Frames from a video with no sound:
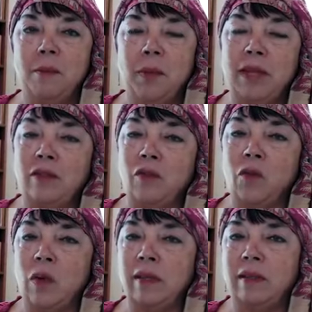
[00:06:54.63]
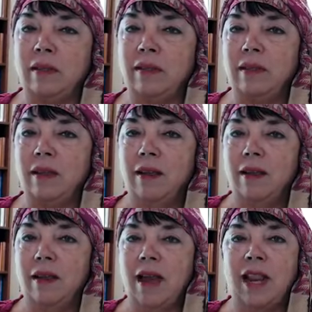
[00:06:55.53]
pleasant voices,
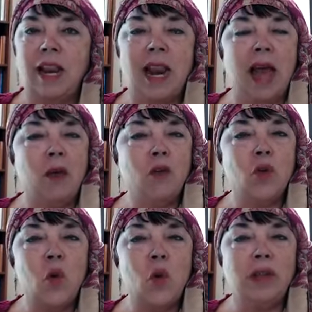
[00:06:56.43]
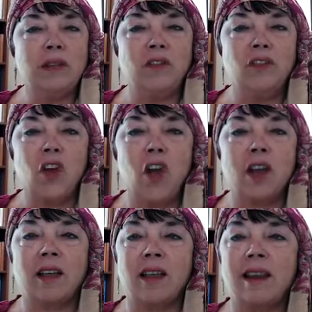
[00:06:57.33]
and a loud noise of
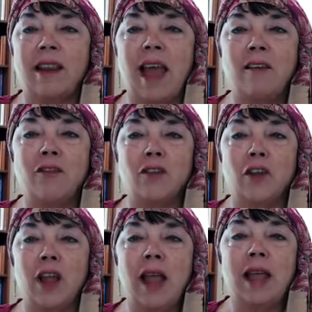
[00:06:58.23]
talk and laughter,